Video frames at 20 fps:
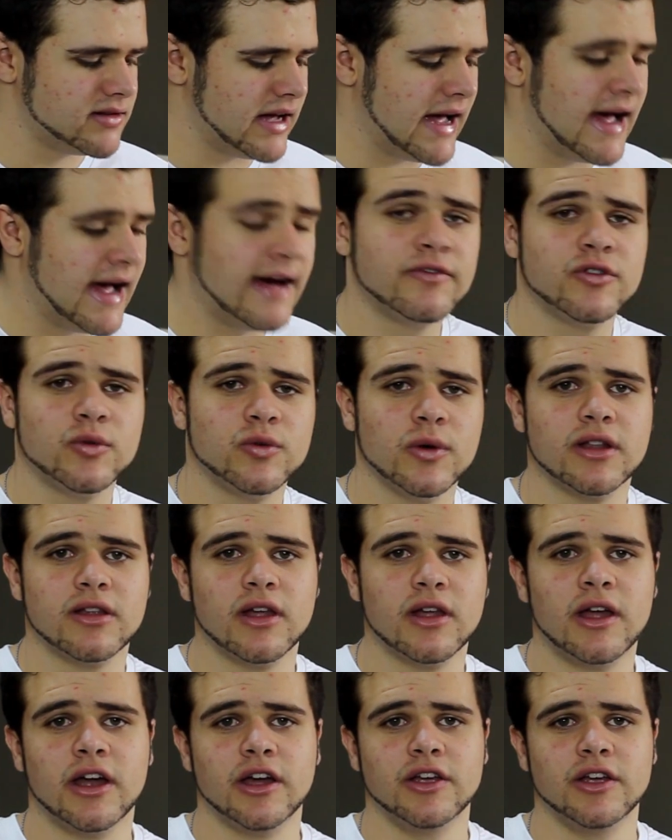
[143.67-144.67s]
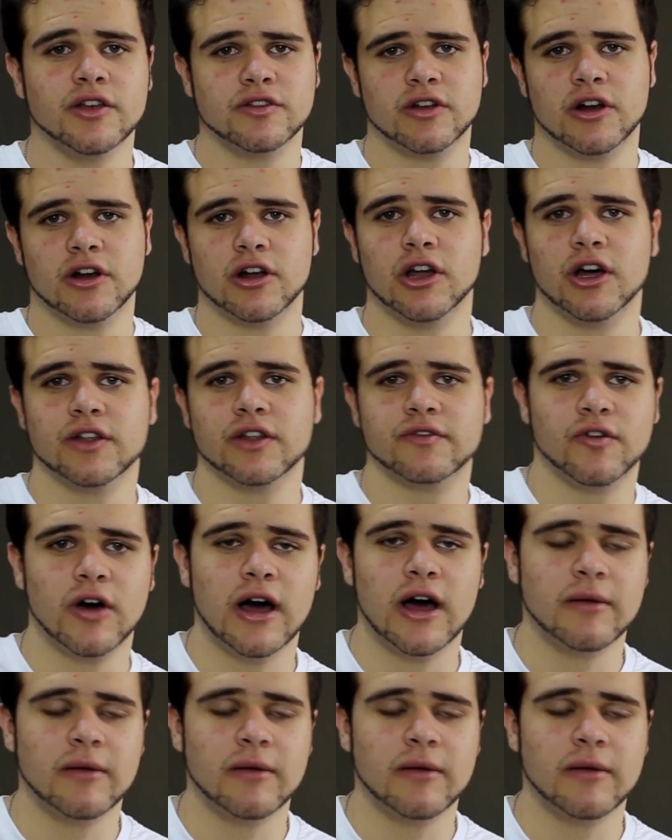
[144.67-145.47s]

I have Twitter and I use it a lot for